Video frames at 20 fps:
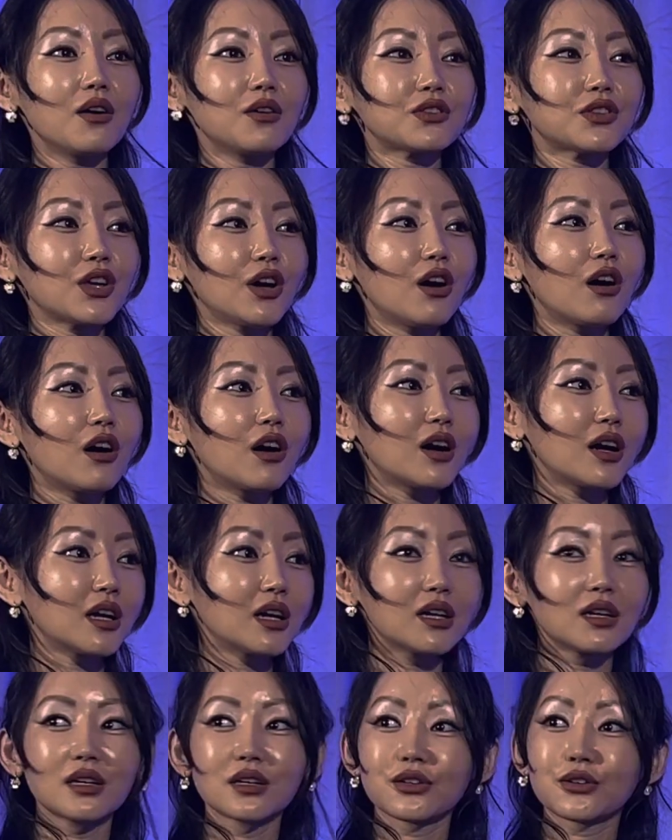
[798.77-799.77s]
there
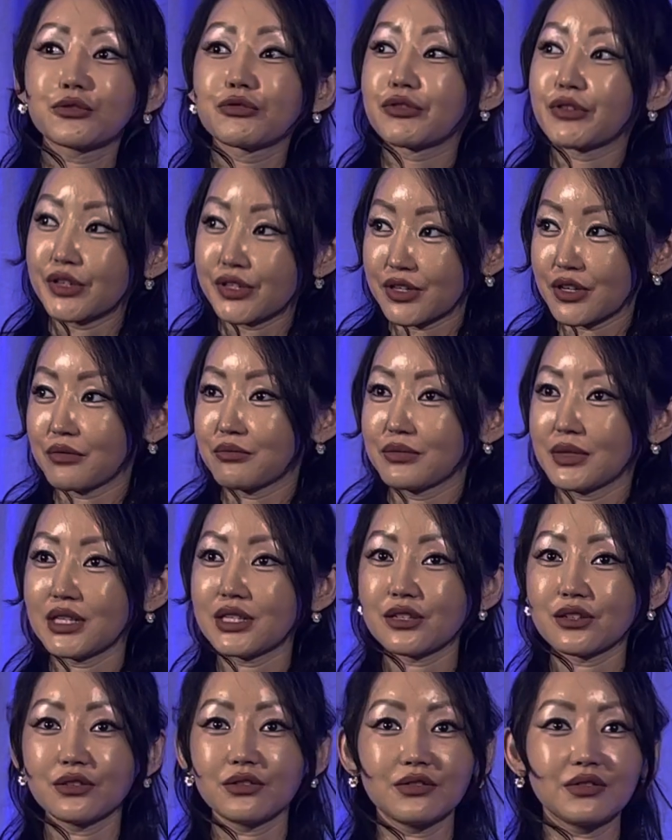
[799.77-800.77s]
are Christian
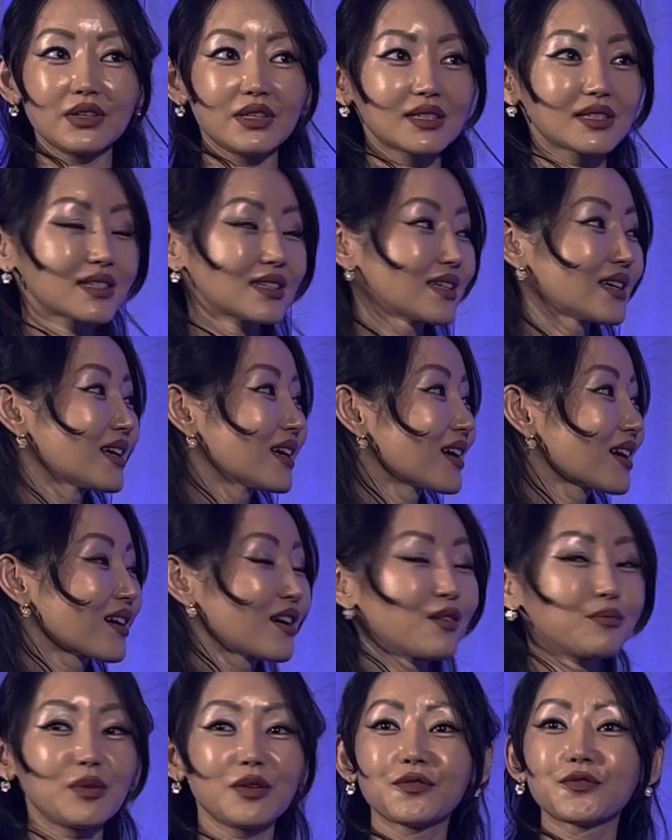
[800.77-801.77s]
missionaries
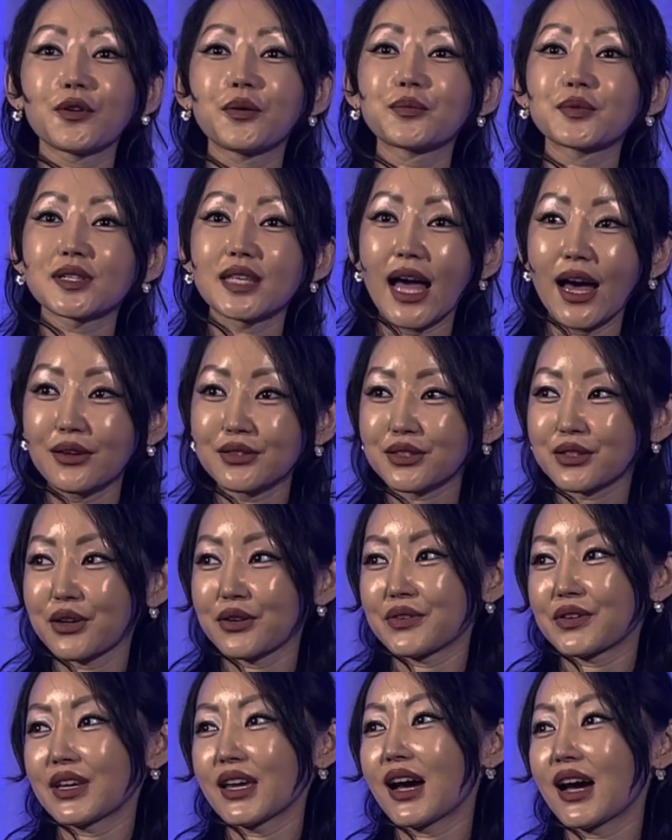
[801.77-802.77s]
coming from South
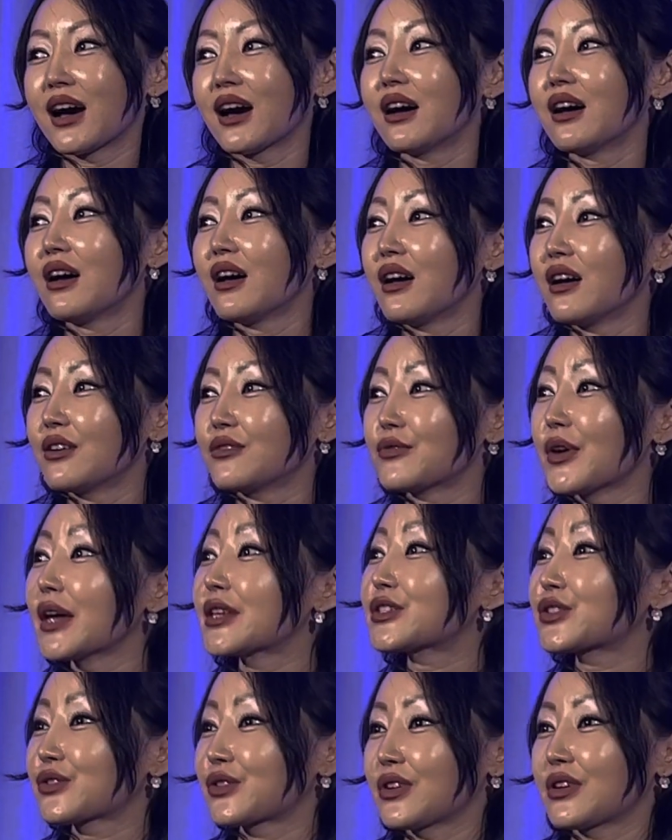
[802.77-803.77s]
Korea
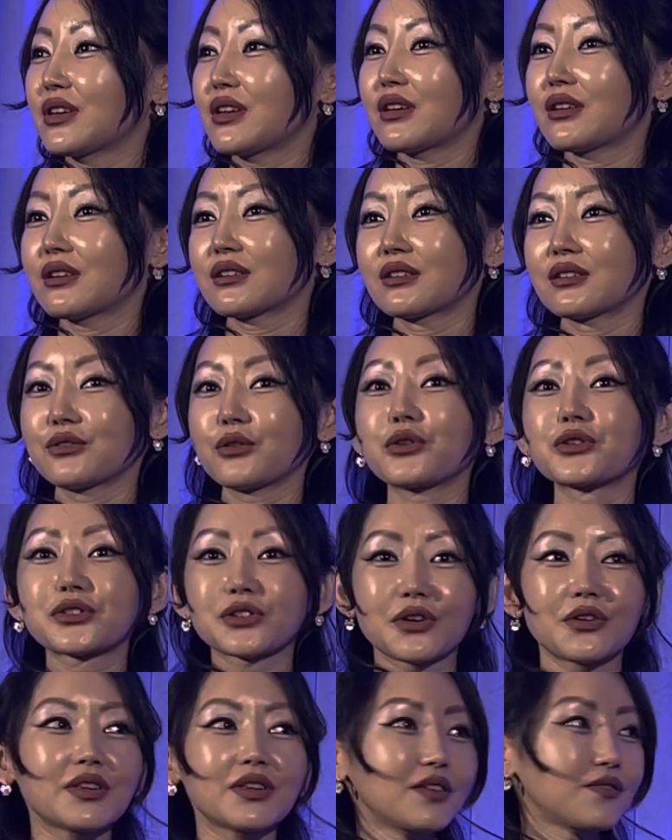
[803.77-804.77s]
rescuing North
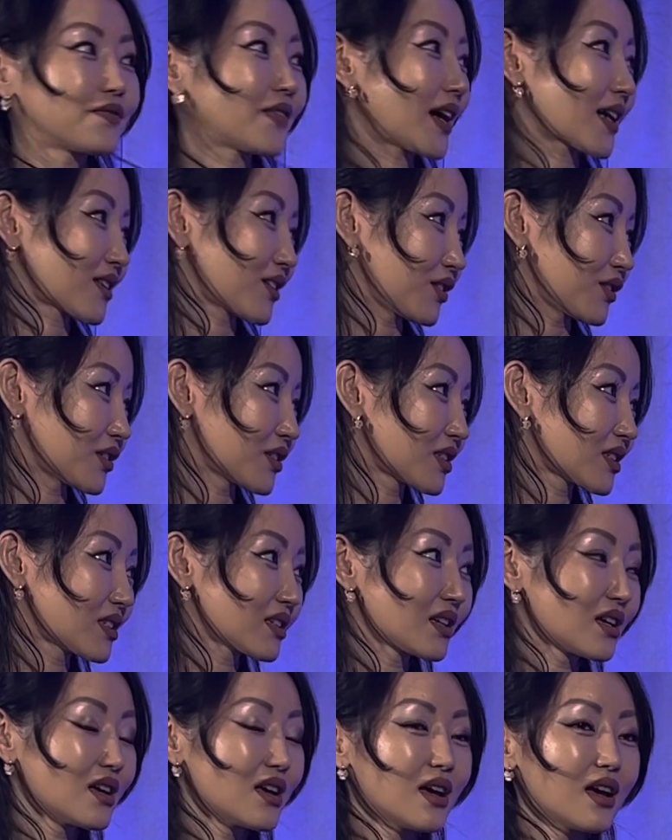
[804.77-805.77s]
Korean defectors.
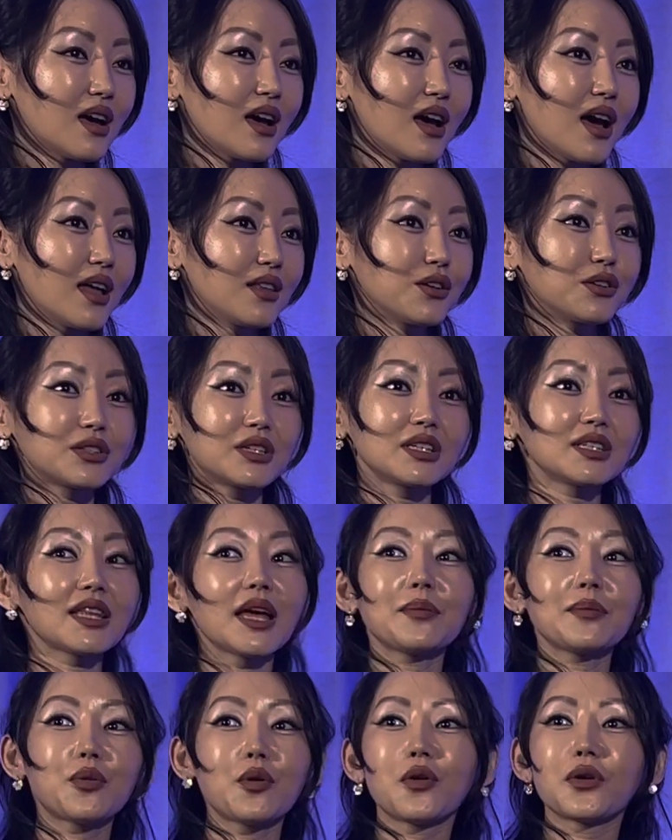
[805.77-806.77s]
And until
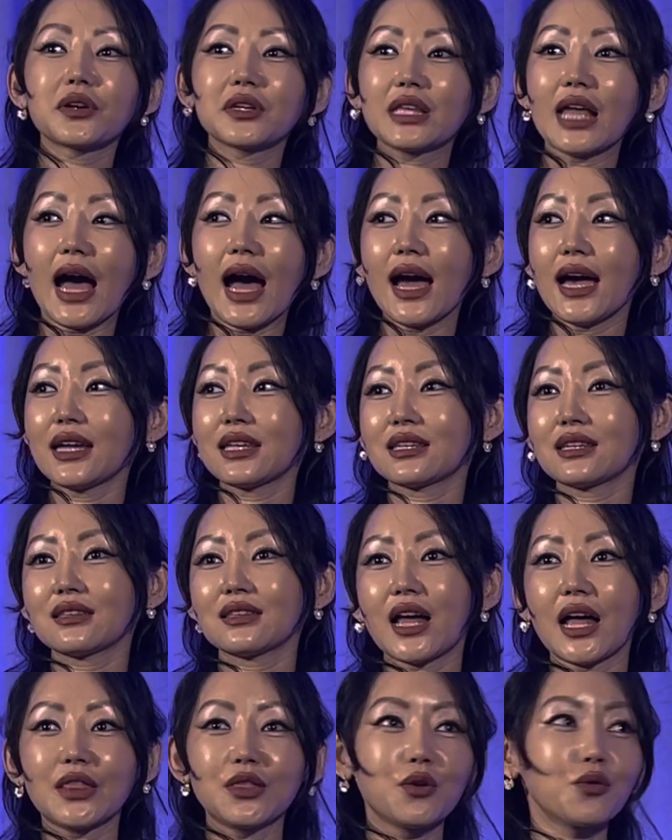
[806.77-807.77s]
that point, I did
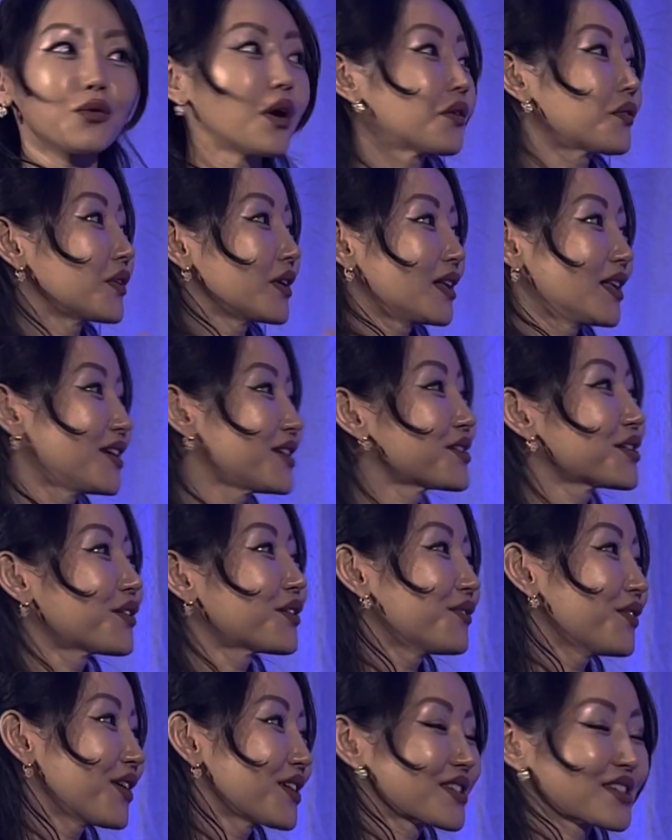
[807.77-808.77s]
not know what religion
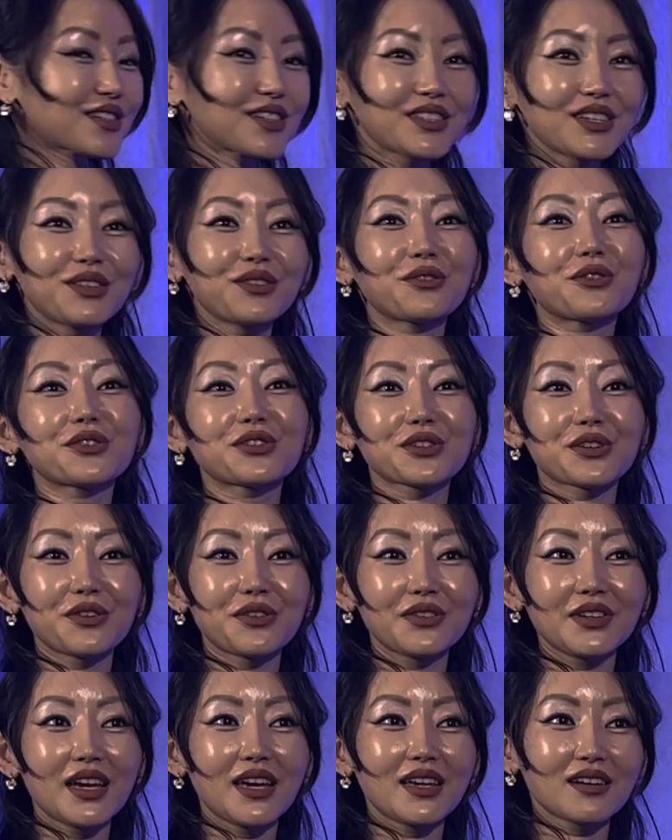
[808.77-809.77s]
was, because in North
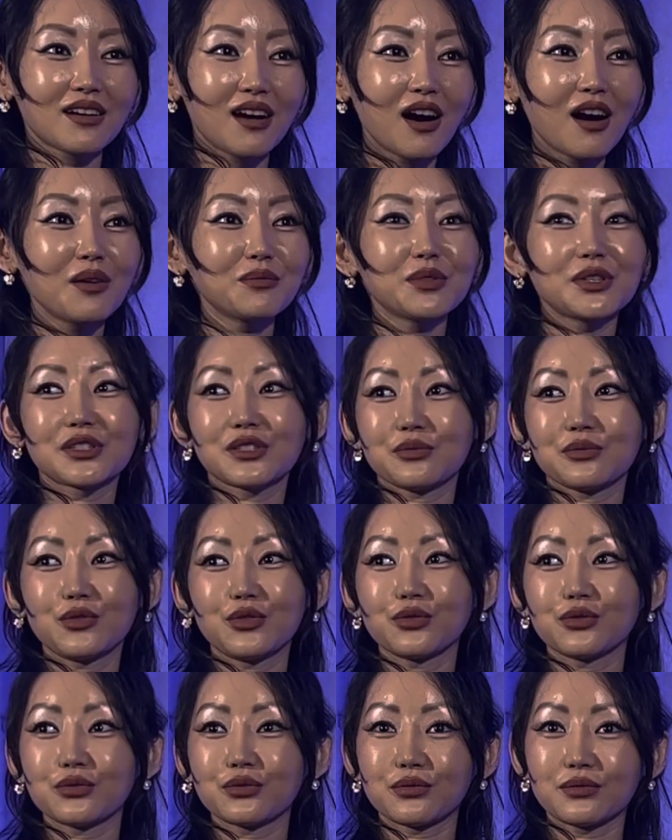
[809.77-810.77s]
Korea, in communism,
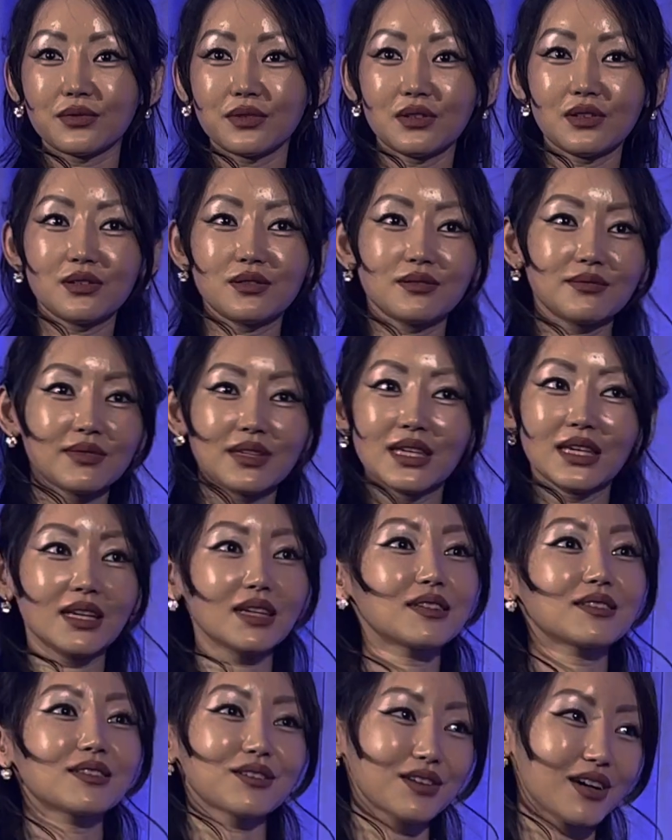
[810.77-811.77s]
you
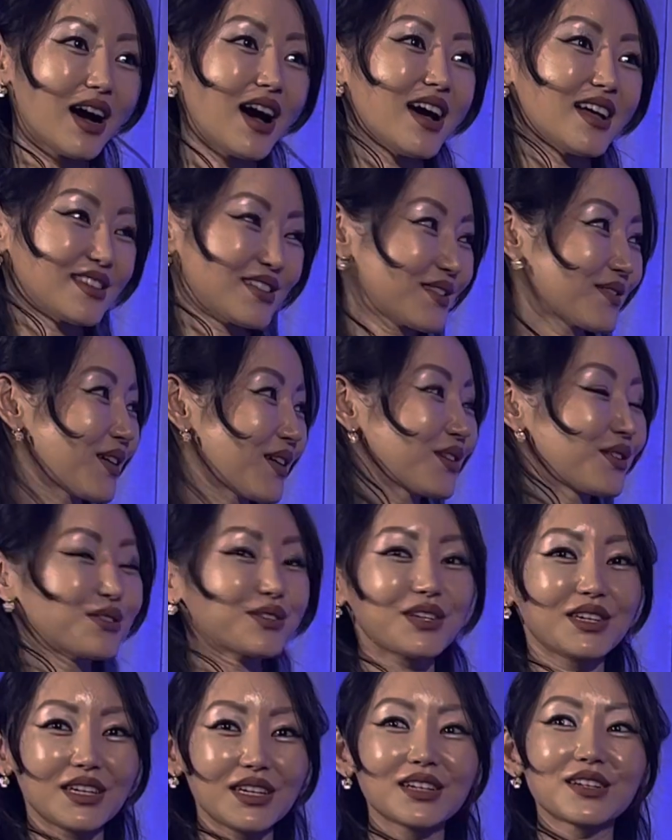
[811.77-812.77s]
kill the gods, right? You
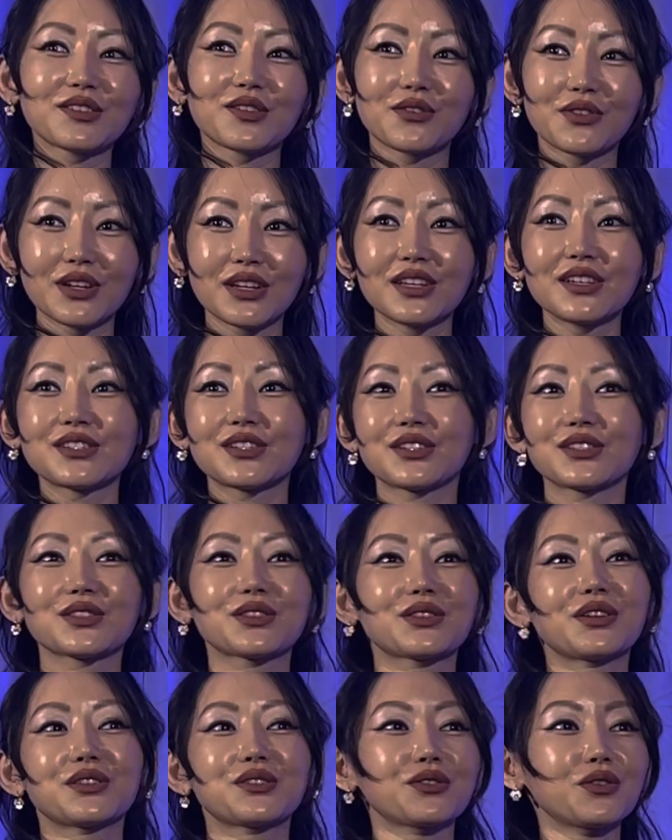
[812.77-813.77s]
kill the religions.
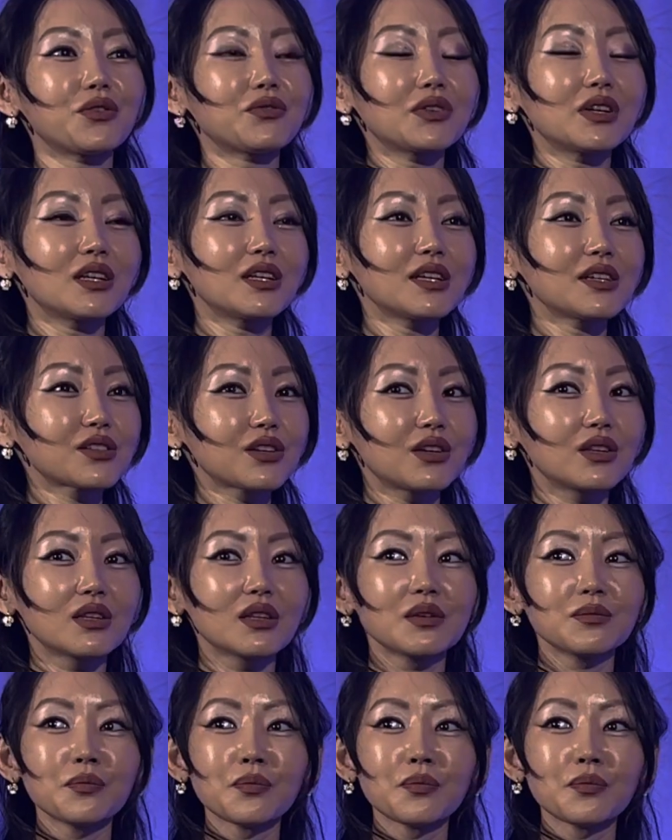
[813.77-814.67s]
There's no religion.